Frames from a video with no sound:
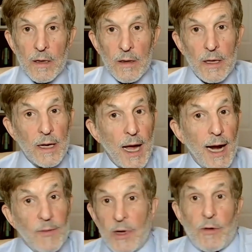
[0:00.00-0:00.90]
the
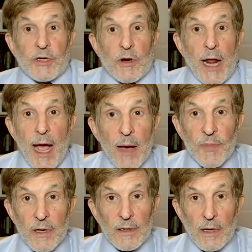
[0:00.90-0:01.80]
economy, which could
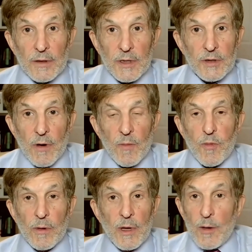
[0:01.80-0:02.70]
happen under Trump.
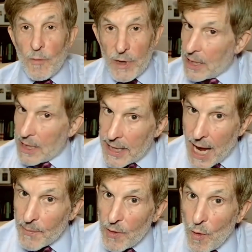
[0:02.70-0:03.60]
Well, it
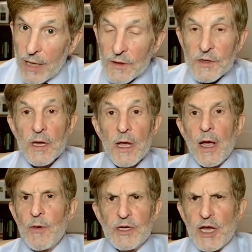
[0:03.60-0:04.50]
happened once,
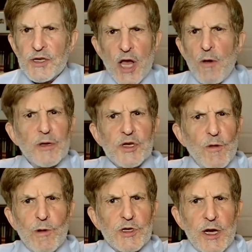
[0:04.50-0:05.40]
and he says, "Oh, it
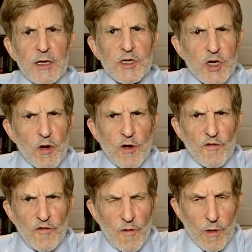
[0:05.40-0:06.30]
was an external
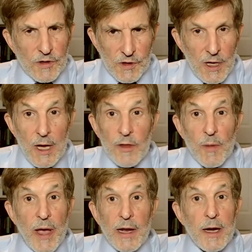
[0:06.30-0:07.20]
force, the
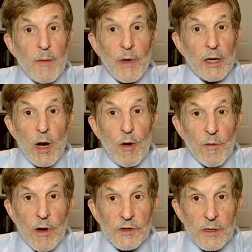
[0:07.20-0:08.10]
pandemic." No, it
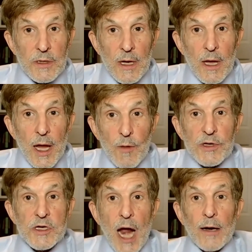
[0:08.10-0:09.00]
wasn't. It
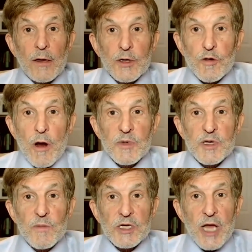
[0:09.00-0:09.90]
was Donald
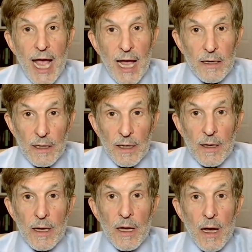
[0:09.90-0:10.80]
Trump's
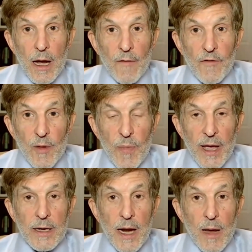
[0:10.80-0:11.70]
mishandling of the
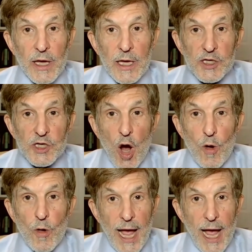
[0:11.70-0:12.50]
pandemic. His own